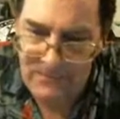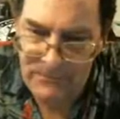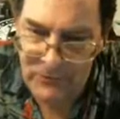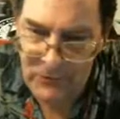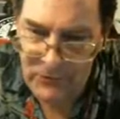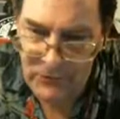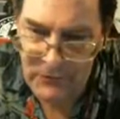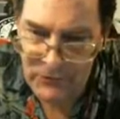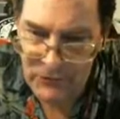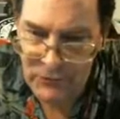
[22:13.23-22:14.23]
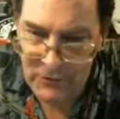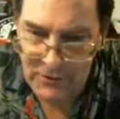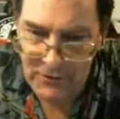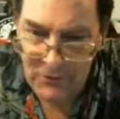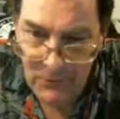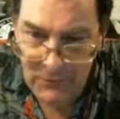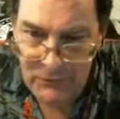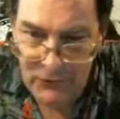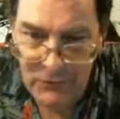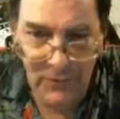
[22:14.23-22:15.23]
The new nickels were in a Loomis
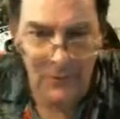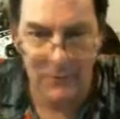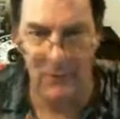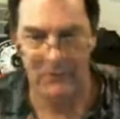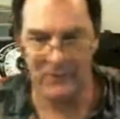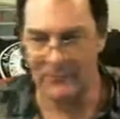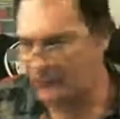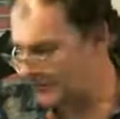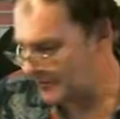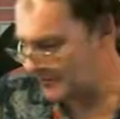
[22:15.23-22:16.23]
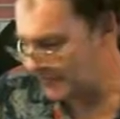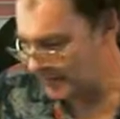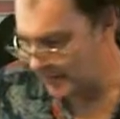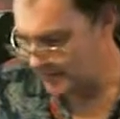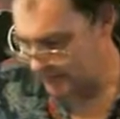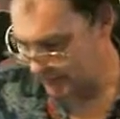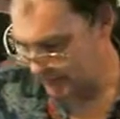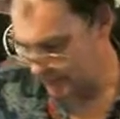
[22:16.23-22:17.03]
roll. Opened it before I realized it.